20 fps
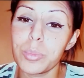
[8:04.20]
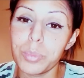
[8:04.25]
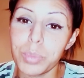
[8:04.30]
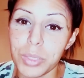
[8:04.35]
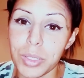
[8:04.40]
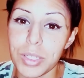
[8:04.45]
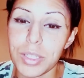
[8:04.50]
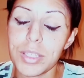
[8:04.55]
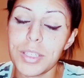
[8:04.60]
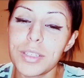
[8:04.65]
a
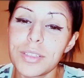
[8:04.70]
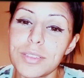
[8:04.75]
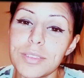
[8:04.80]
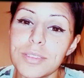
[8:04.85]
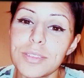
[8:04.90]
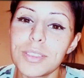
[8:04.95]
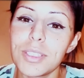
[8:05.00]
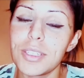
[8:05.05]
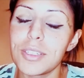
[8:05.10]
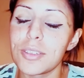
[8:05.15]
book,
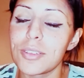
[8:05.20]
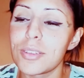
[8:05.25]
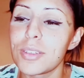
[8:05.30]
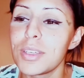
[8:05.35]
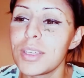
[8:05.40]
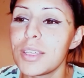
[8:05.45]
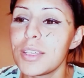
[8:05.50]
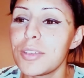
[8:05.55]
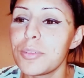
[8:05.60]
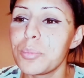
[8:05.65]
you know.
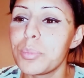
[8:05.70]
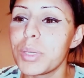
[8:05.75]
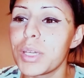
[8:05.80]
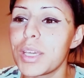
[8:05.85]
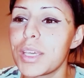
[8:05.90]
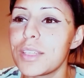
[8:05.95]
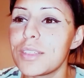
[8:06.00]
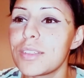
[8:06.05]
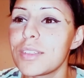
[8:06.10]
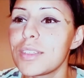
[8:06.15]

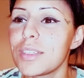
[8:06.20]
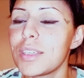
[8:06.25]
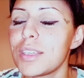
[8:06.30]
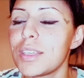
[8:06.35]
But